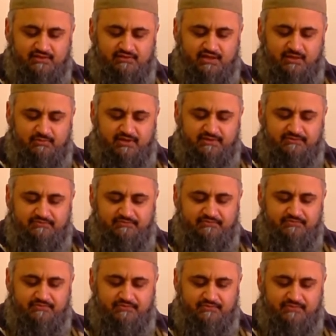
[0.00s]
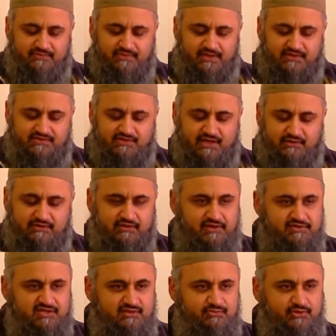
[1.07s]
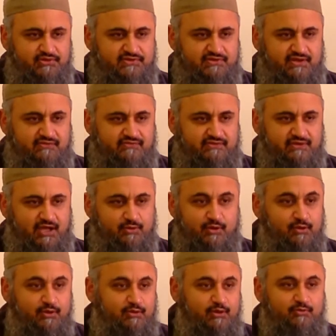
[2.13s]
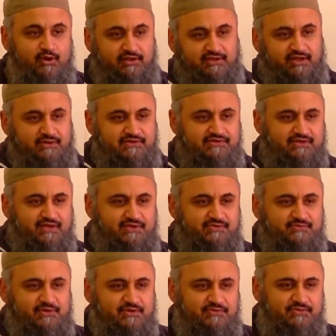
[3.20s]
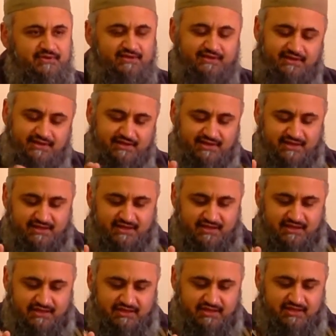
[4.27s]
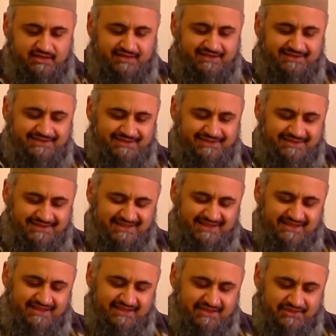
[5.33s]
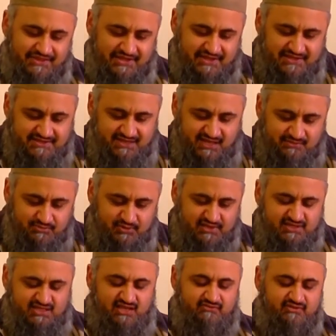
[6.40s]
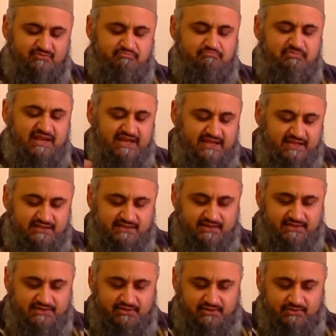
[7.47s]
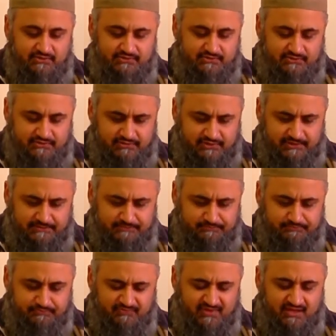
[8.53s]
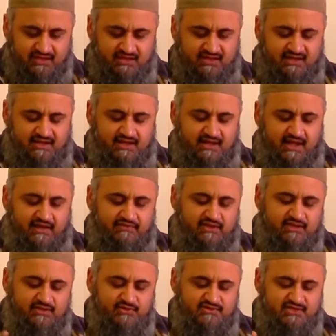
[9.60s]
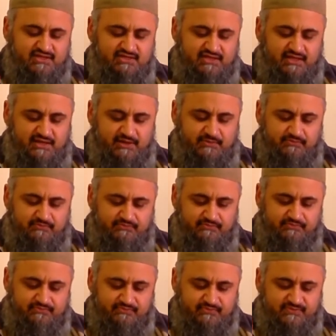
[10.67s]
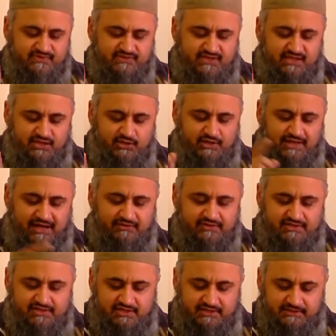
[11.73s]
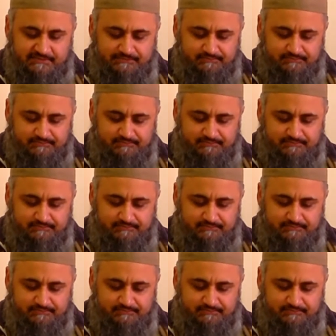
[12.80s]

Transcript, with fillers: I mean, it's now 13.7001 now, isn't it? I suppose, but 13.7 billion years old, right? And they use the term singularity.